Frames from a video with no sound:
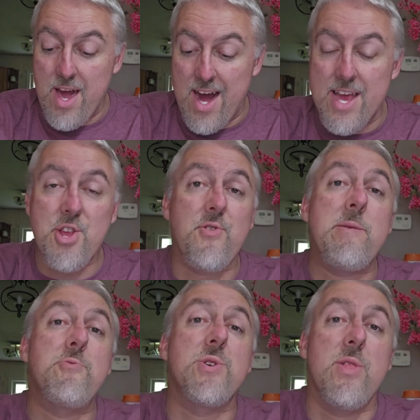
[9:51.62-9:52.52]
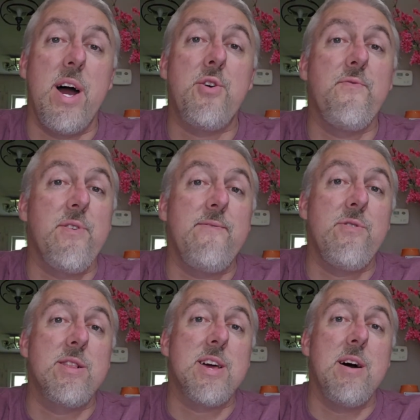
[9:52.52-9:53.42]
ice cream gelato
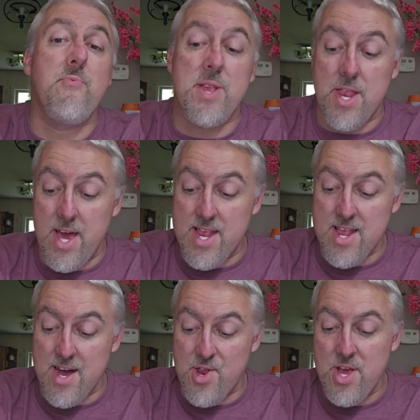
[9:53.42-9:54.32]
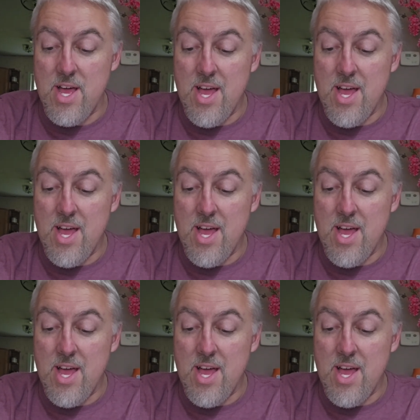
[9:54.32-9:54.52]
flavor on top was a nice touch.